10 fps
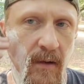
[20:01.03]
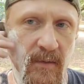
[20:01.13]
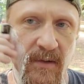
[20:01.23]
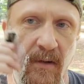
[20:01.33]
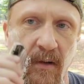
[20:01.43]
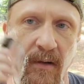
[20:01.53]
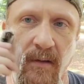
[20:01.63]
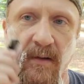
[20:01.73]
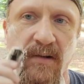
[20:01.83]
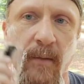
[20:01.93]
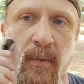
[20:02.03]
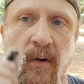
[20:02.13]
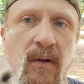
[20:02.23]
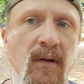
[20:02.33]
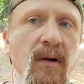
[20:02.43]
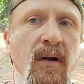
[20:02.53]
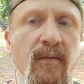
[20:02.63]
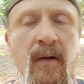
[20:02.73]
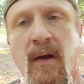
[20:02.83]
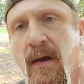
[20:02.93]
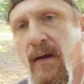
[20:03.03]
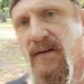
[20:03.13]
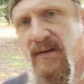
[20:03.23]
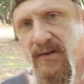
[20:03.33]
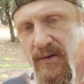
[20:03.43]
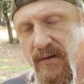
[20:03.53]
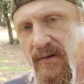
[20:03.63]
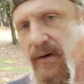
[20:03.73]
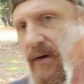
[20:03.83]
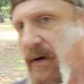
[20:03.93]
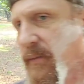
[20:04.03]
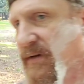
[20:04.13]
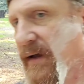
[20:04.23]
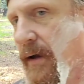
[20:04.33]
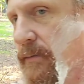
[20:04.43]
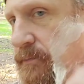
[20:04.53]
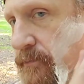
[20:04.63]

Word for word: I'm just gonna clean this up and clean it off. It's easier than dirtying up my towel.